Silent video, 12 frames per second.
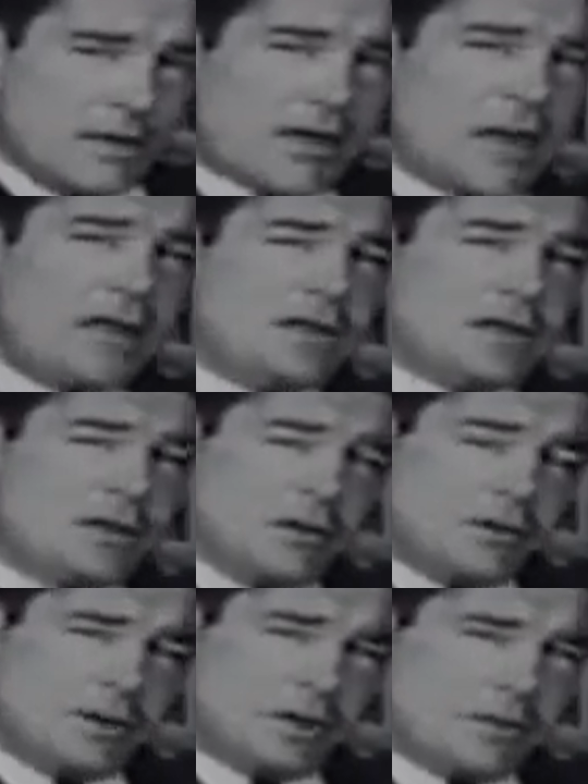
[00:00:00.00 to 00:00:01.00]
The
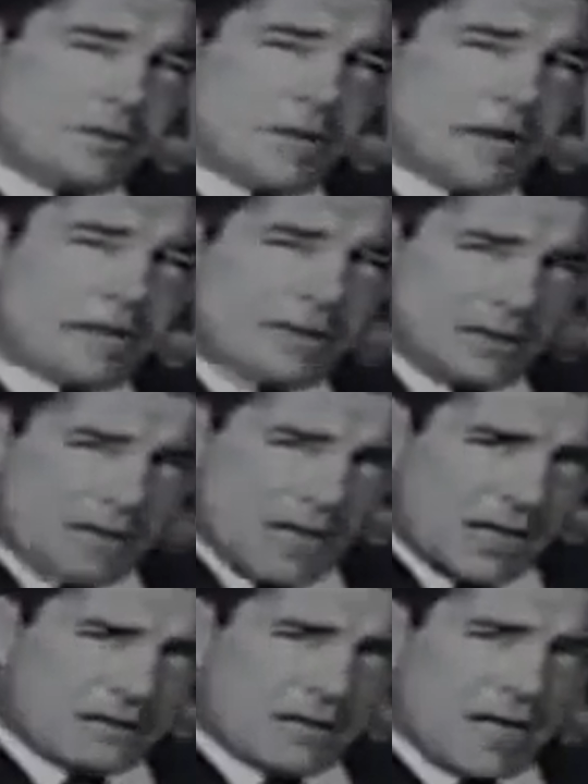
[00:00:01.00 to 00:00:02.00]
Constitution is a binding
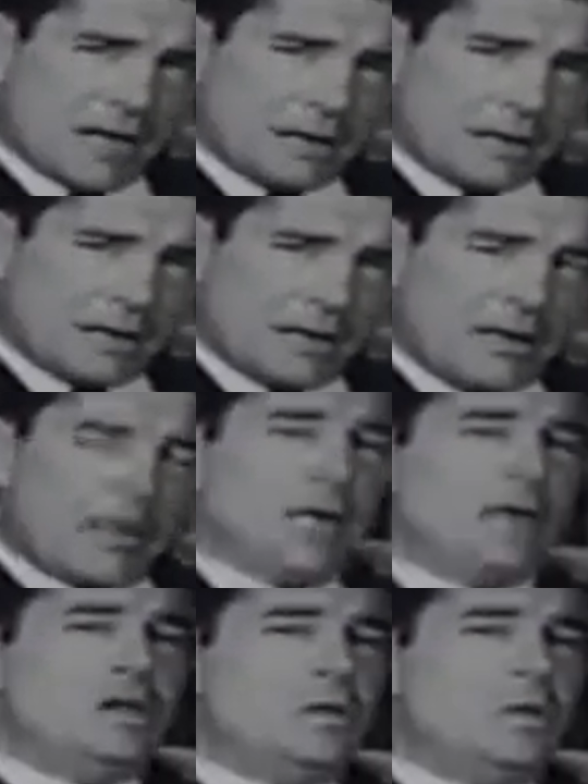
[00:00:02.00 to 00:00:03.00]
contract,
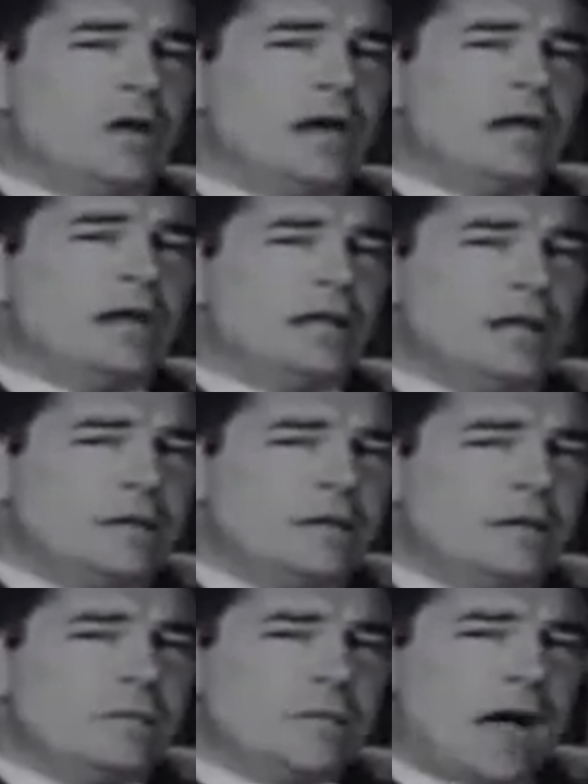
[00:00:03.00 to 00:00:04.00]
enumerating
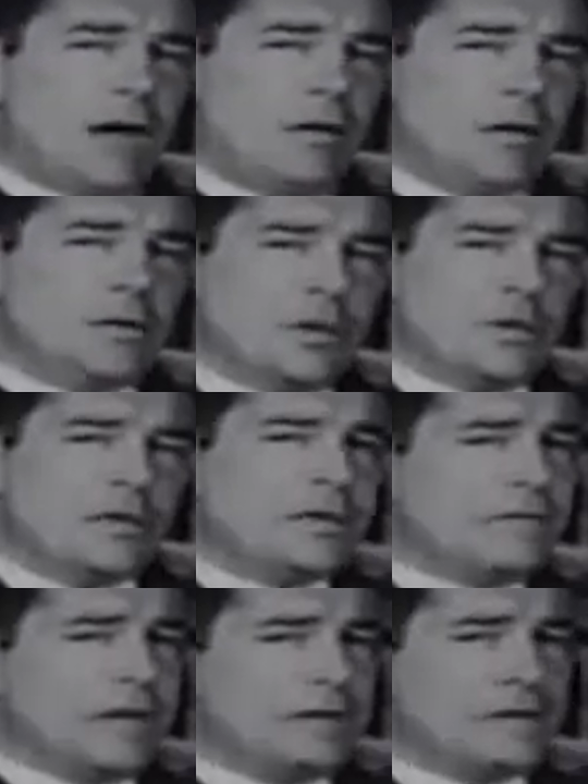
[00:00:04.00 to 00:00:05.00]
limited powers which
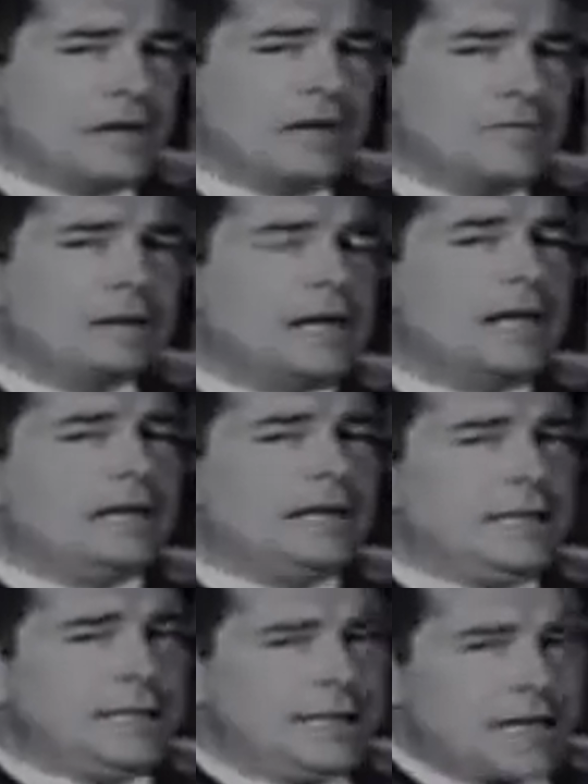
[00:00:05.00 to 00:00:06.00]
the federal government can
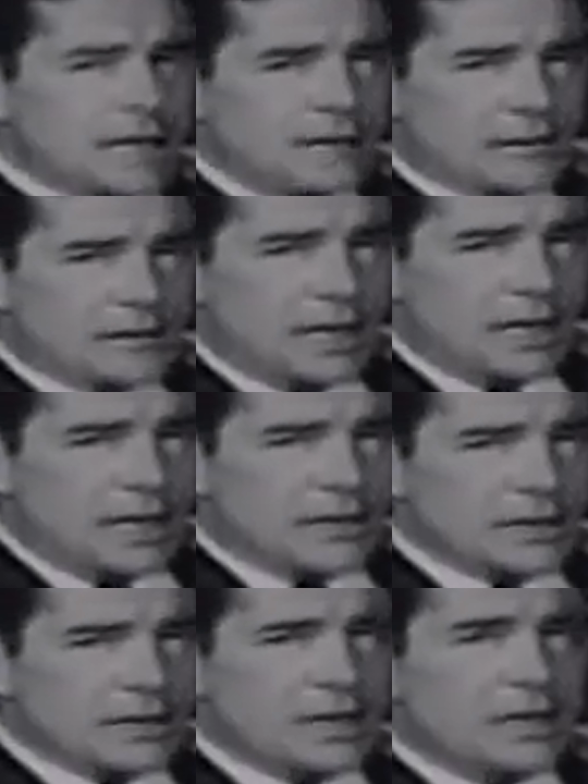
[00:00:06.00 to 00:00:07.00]
legally
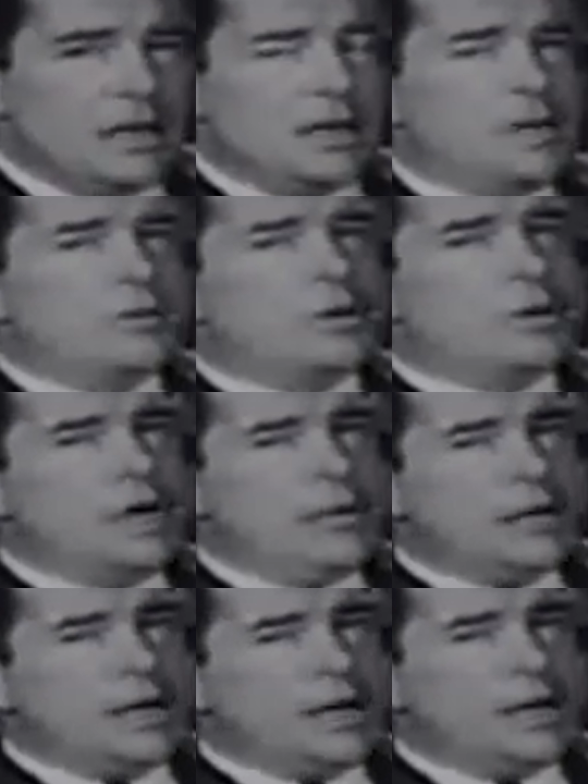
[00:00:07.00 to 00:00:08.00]
exercise,
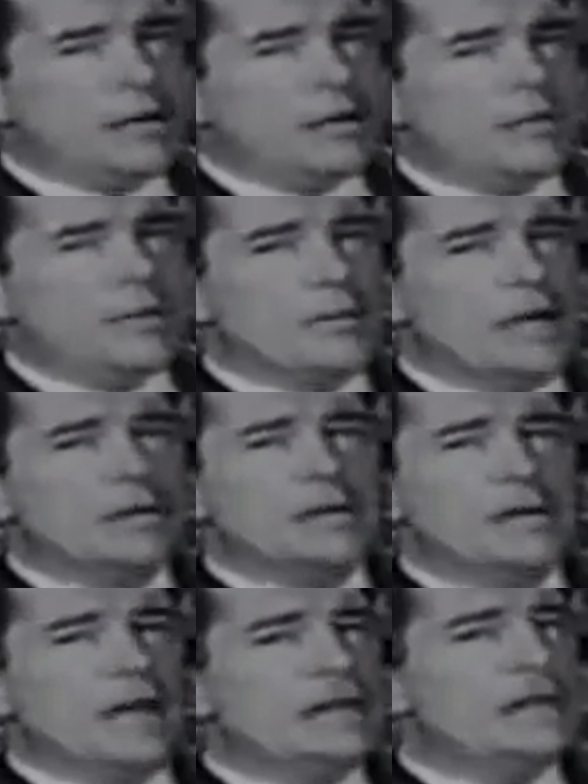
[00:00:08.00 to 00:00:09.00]
prohibiting it from
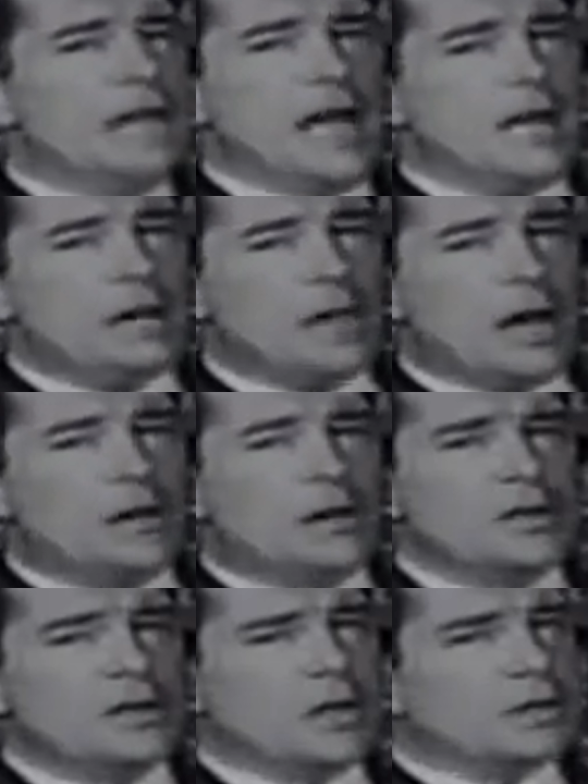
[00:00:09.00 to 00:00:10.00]
exercising any
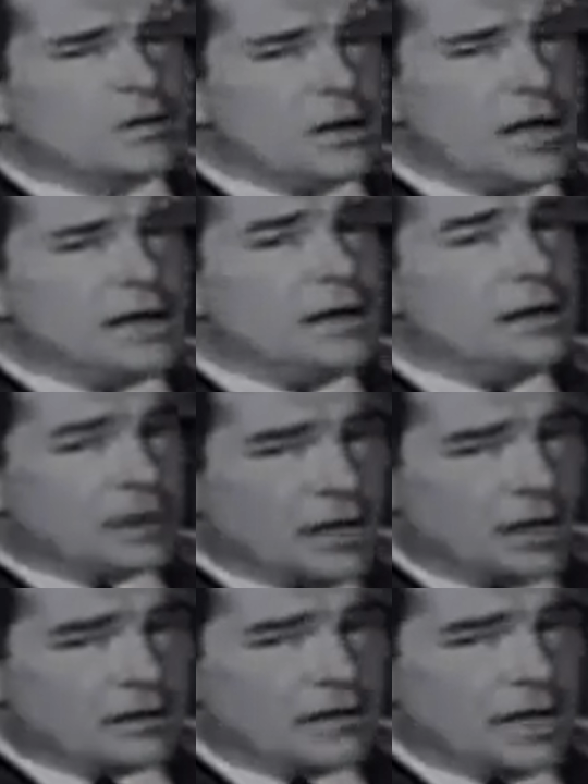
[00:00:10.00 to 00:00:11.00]
powers not granted in the
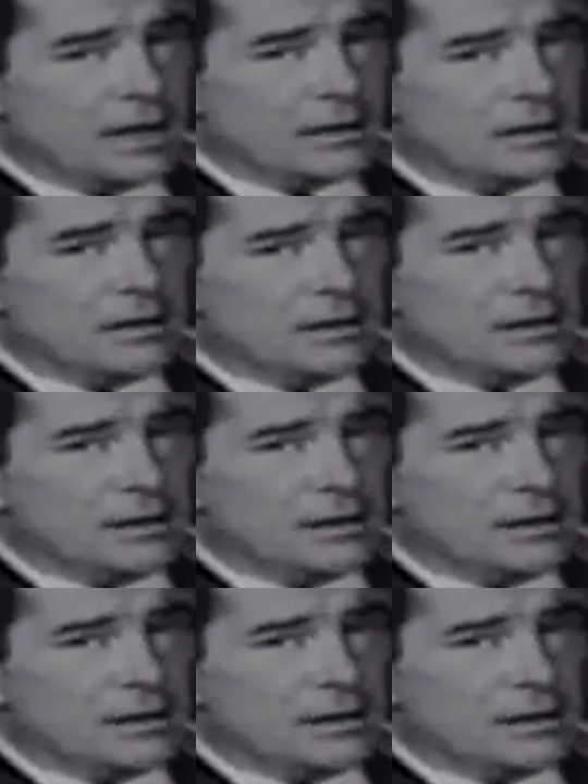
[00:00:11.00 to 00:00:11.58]
contract.